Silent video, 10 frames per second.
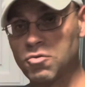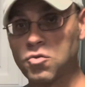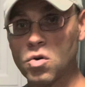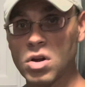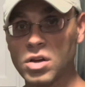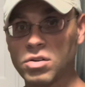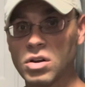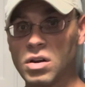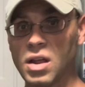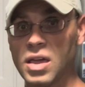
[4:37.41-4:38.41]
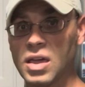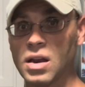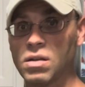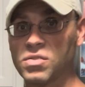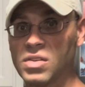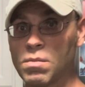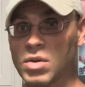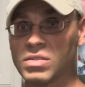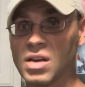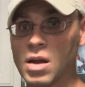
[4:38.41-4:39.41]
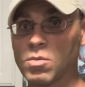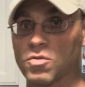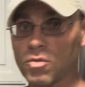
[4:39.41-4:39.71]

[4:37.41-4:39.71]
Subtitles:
400, and I'll set my timer for